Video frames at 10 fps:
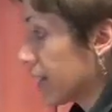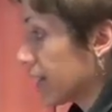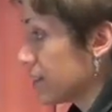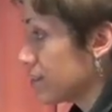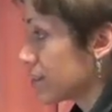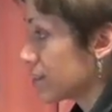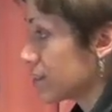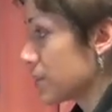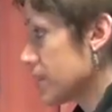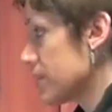And this
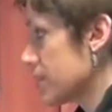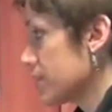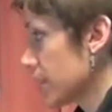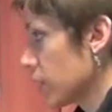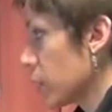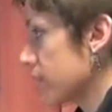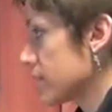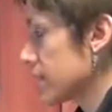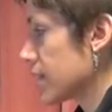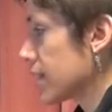seems like quite a
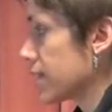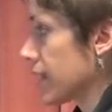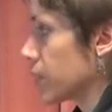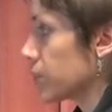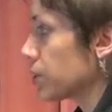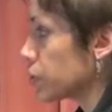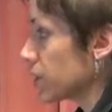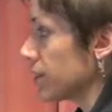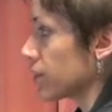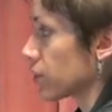silly thing, but
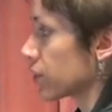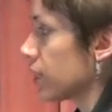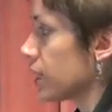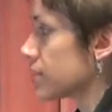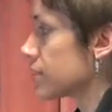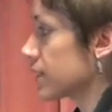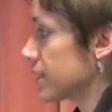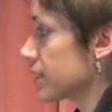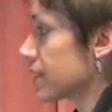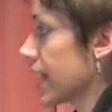cheetahs are
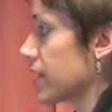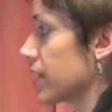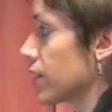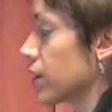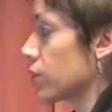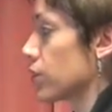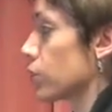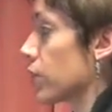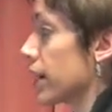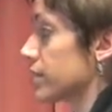constantly scanning the
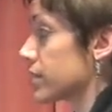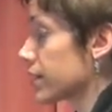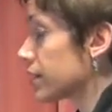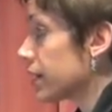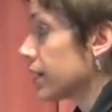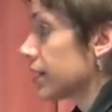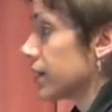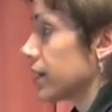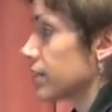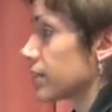horizon.
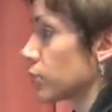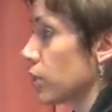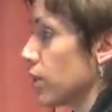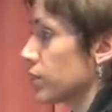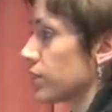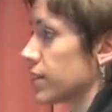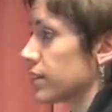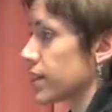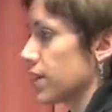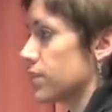It's one of those
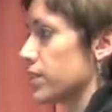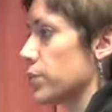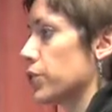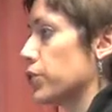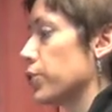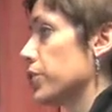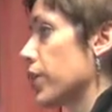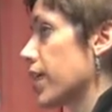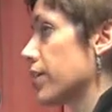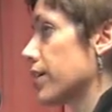things kind of similar to when
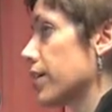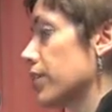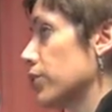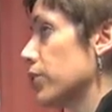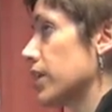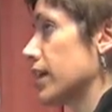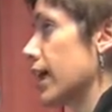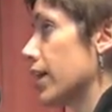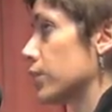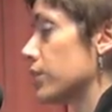you're out there
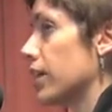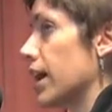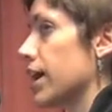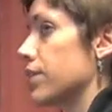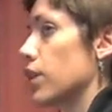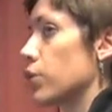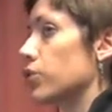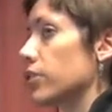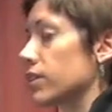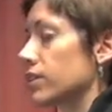looking out at the
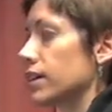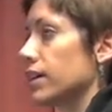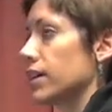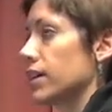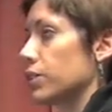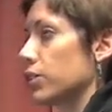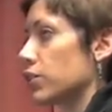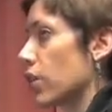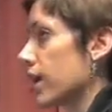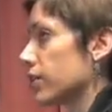ocean, and you're
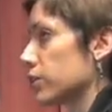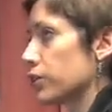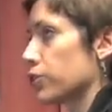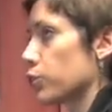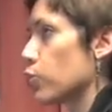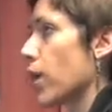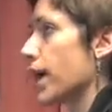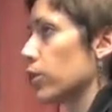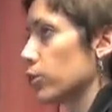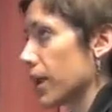trying to look for a
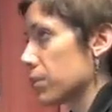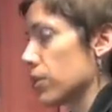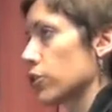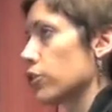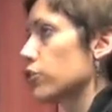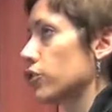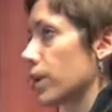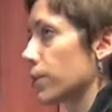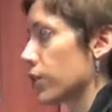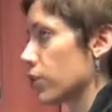whale maybe, or a
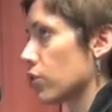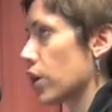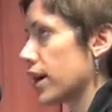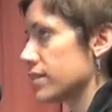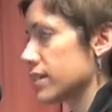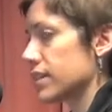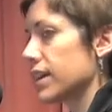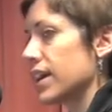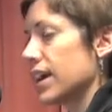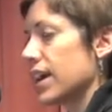ship on the horizon.